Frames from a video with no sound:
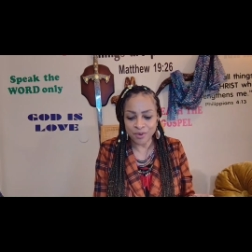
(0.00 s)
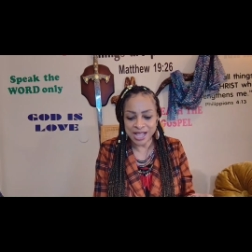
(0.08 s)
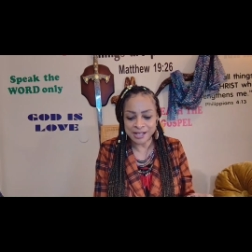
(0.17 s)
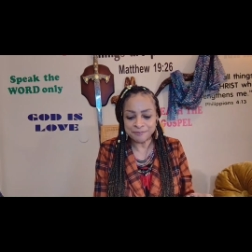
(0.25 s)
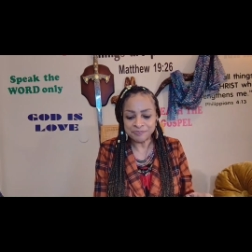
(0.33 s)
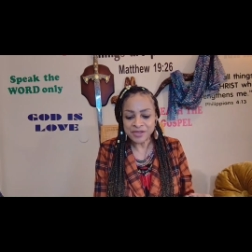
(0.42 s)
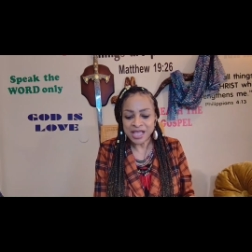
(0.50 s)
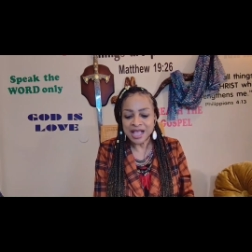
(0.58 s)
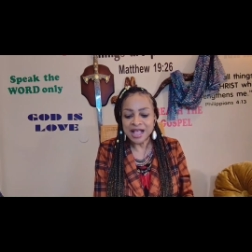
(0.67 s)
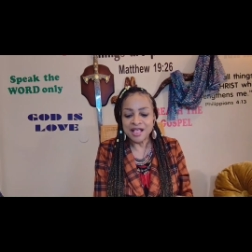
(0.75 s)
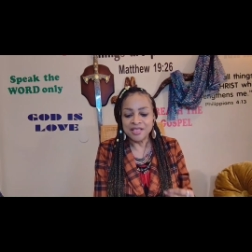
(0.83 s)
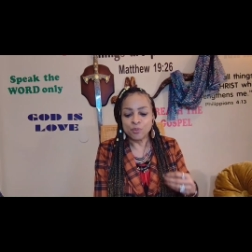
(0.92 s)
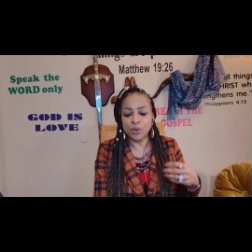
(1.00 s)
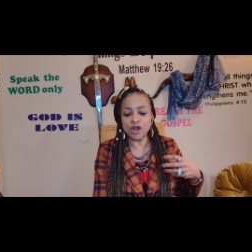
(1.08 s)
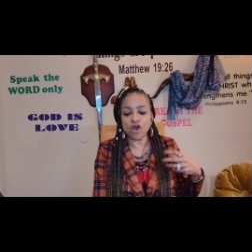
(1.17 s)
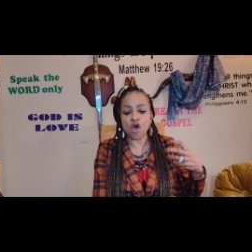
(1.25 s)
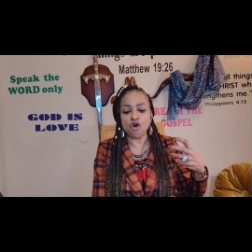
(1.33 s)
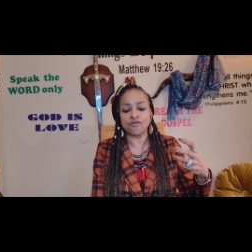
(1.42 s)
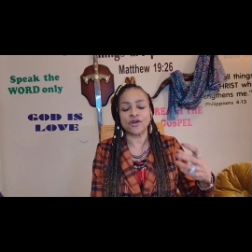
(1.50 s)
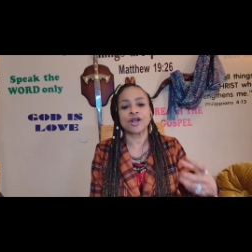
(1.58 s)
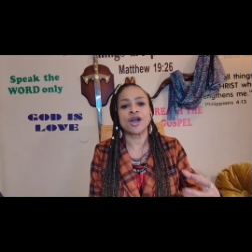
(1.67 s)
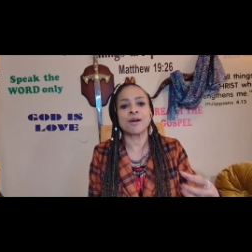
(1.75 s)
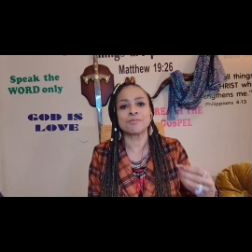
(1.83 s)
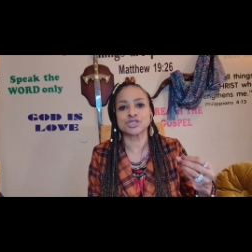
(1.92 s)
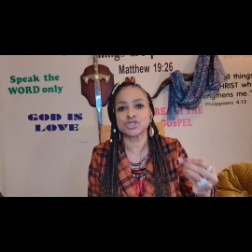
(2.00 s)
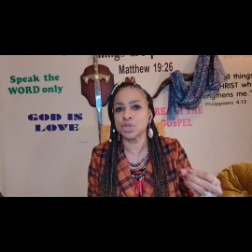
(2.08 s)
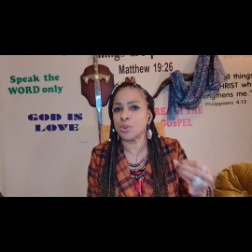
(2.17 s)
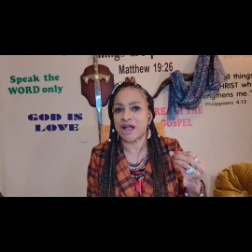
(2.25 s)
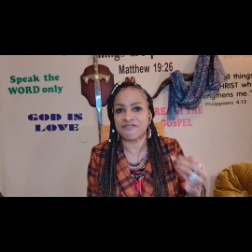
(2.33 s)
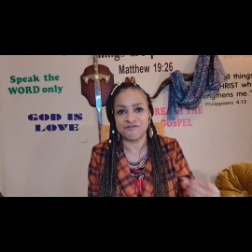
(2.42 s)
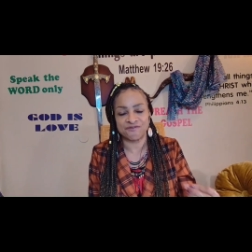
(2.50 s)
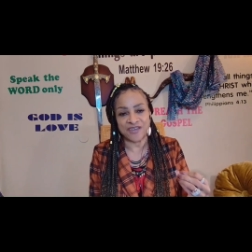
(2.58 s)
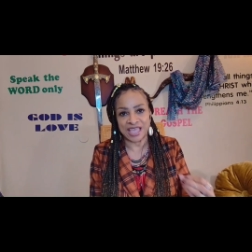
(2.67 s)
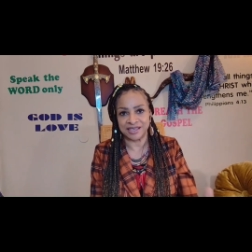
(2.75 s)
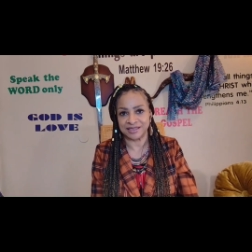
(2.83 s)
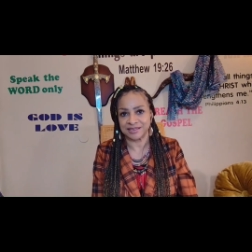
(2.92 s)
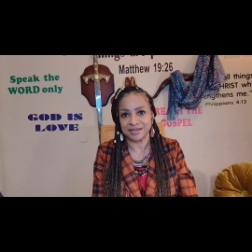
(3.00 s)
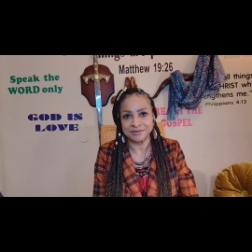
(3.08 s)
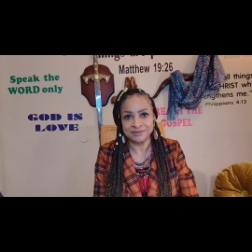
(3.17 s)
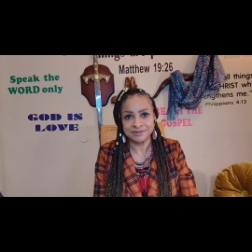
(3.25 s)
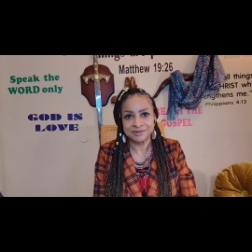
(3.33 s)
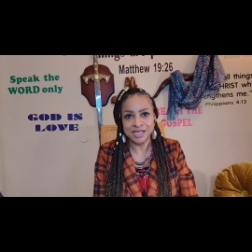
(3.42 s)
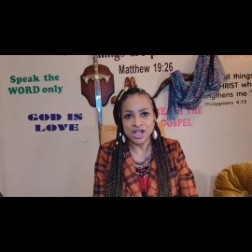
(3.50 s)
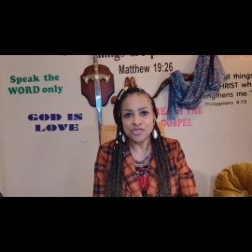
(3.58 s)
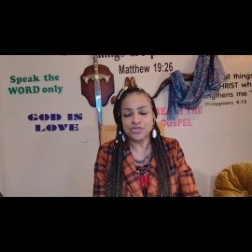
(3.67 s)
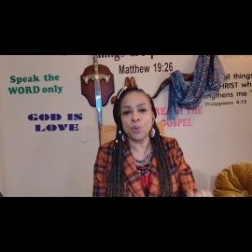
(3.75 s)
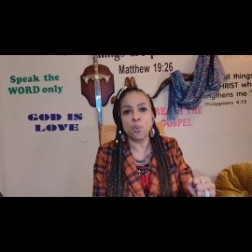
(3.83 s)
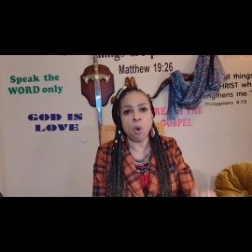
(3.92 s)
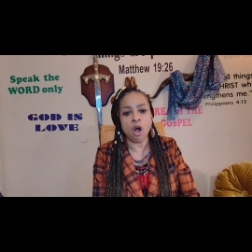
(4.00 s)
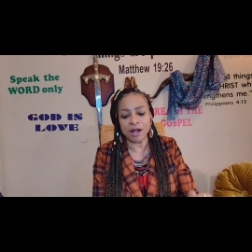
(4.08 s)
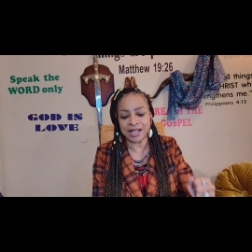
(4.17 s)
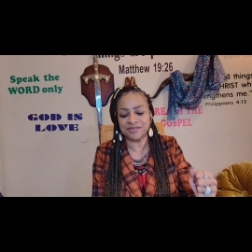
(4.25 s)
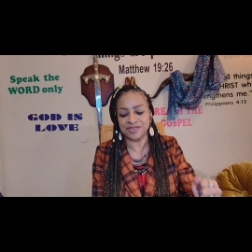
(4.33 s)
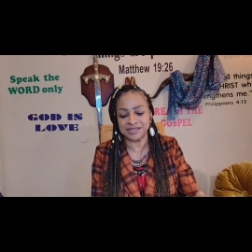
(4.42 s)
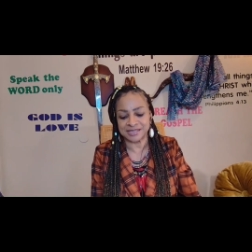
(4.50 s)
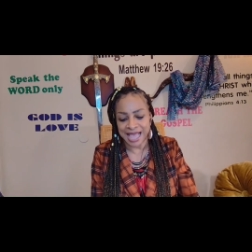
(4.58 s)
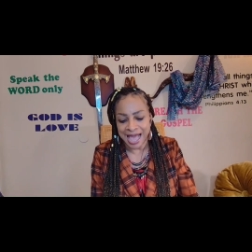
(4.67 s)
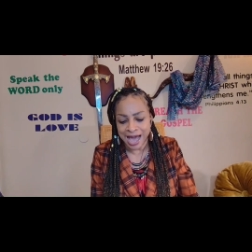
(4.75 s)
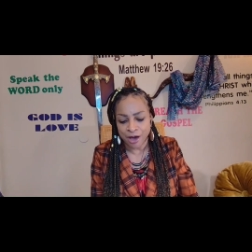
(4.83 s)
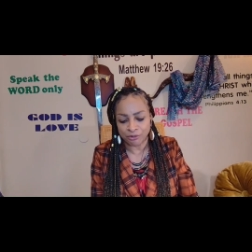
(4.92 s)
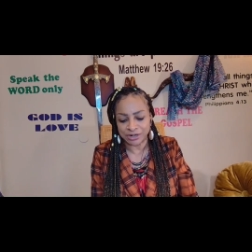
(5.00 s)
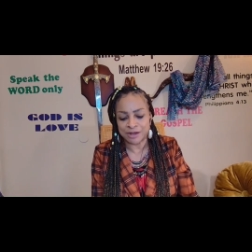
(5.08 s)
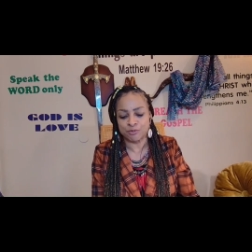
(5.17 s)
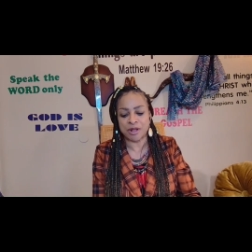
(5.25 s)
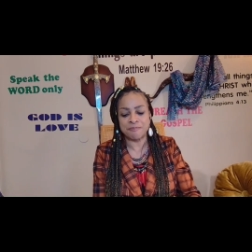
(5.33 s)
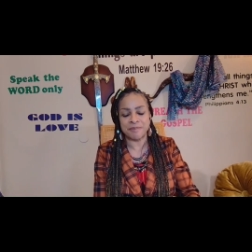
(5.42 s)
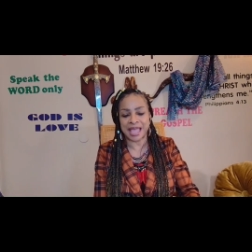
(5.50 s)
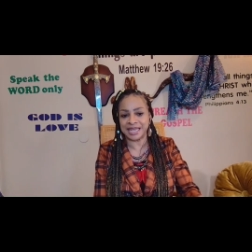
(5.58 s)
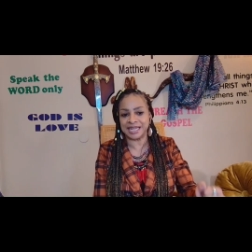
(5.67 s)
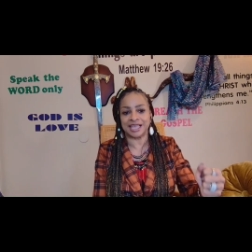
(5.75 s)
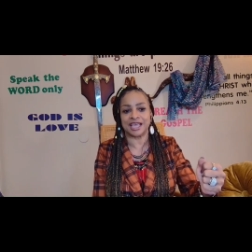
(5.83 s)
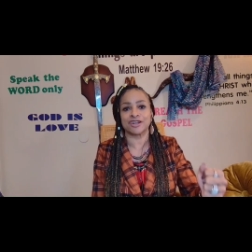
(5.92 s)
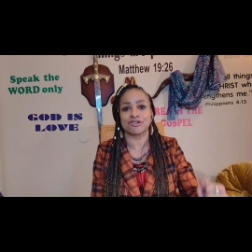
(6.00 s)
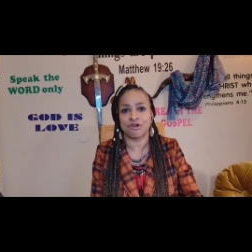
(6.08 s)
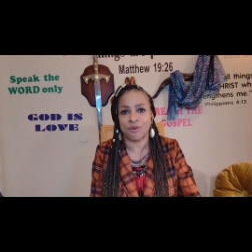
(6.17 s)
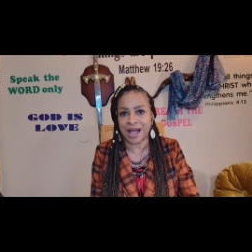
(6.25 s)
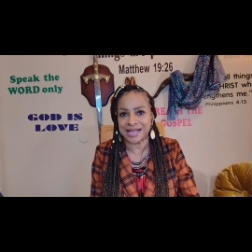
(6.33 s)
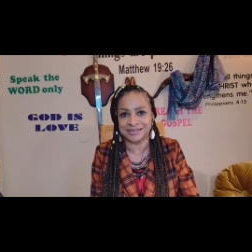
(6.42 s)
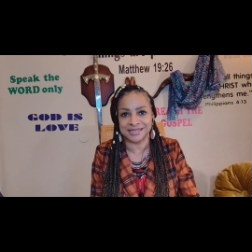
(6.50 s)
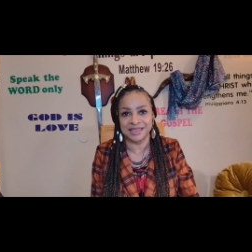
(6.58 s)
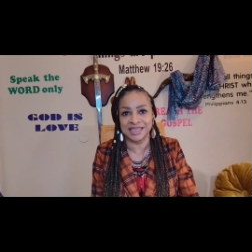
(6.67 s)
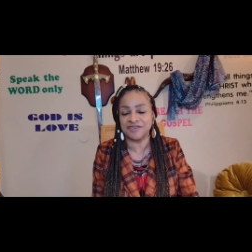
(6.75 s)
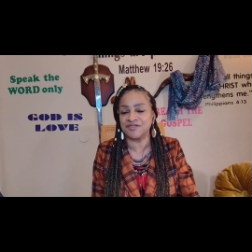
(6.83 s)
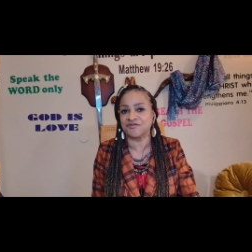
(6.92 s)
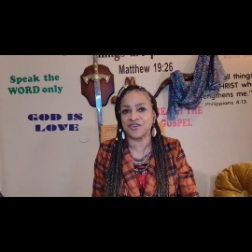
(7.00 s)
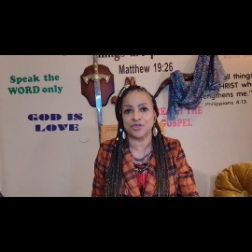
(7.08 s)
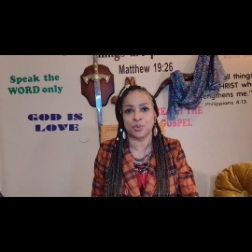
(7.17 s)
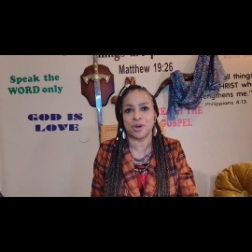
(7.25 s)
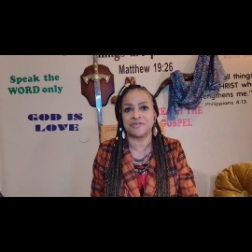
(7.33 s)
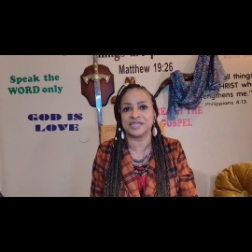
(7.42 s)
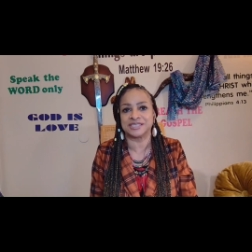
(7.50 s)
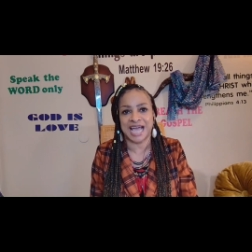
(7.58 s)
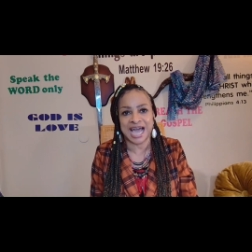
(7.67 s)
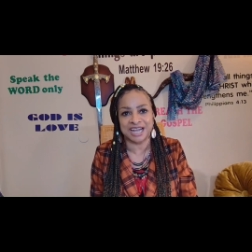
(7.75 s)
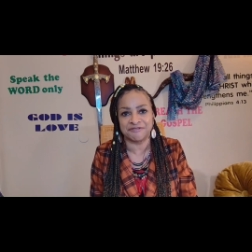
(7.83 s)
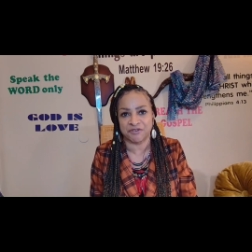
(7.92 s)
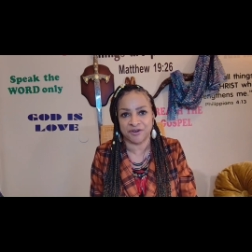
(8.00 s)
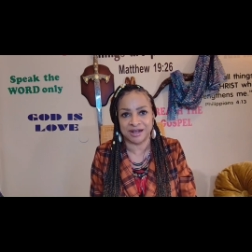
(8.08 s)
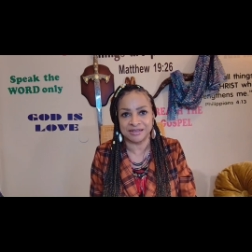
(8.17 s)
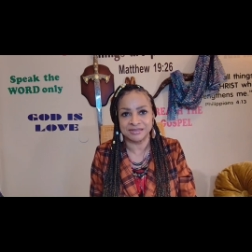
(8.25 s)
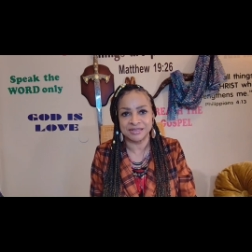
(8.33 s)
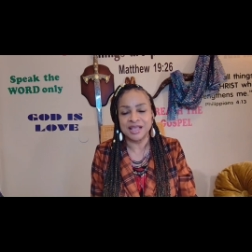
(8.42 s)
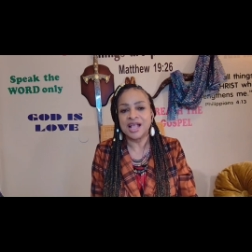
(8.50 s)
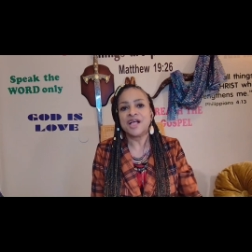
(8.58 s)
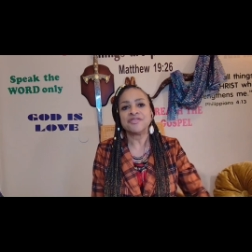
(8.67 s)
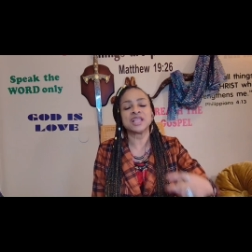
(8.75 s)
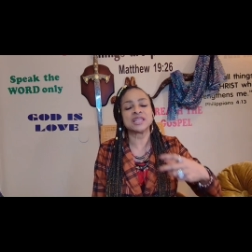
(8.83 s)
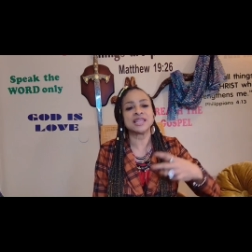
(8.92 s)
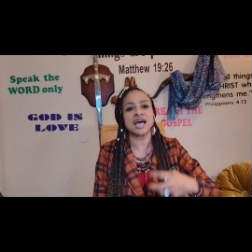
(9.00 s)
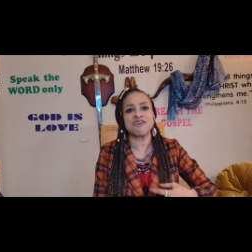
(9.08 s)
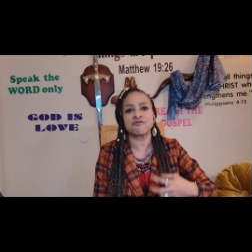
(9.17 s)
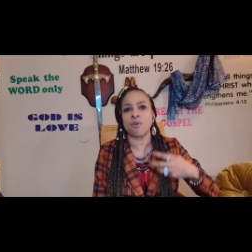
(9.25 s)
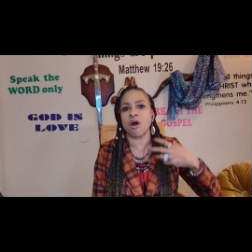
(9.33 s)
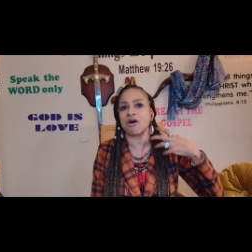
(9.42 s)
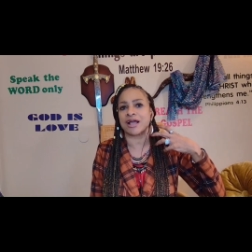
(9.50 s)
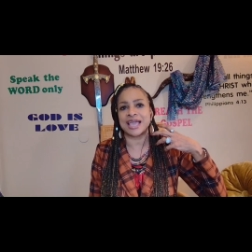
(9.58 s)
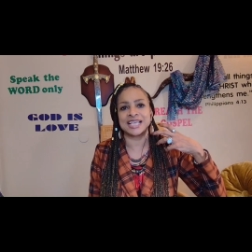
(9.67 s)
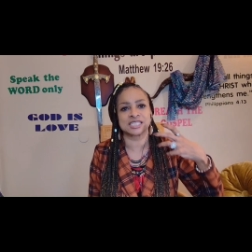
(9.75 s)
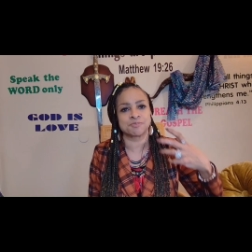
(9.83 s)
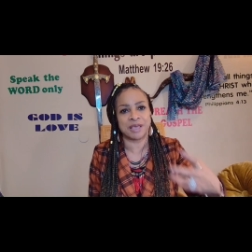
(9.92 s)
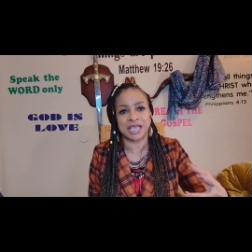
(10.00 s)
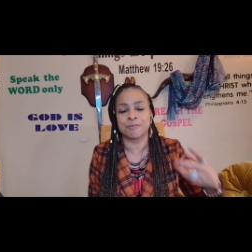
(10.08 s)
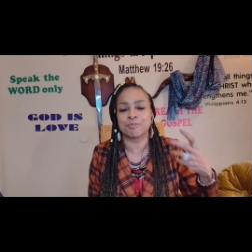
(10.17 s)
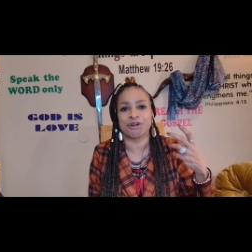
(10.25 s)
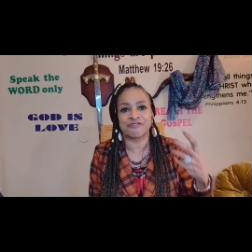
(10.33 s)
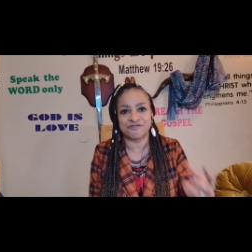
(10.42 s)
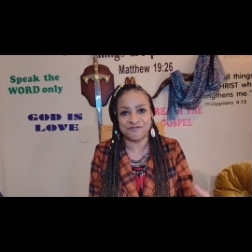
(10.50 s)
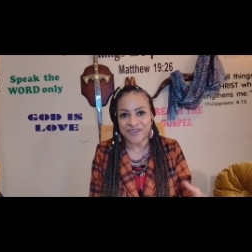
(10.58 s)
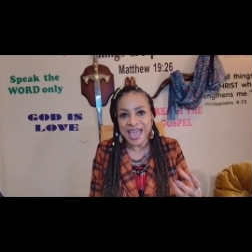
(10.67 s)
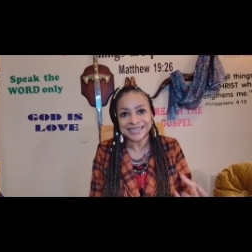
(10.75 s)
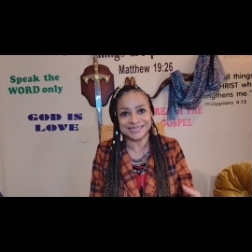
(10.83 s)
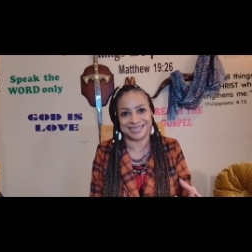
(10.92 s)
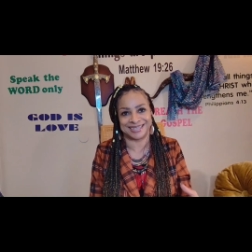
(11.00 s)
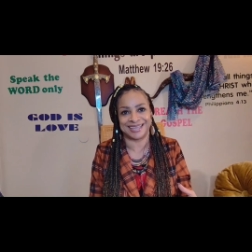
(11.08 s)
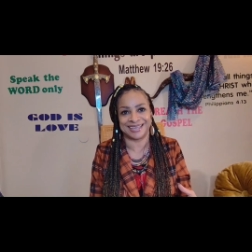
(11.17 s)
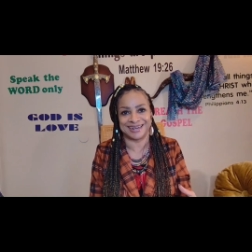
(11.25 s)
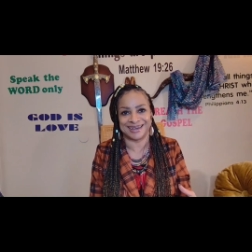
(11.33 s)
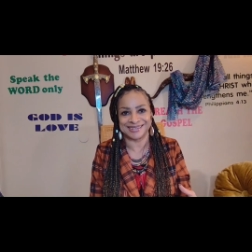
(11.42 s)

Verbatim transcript: right? We are overcomers through our faith, through walking this out and remaining in Christ and living for the one that died for us. The love walk is being perfected in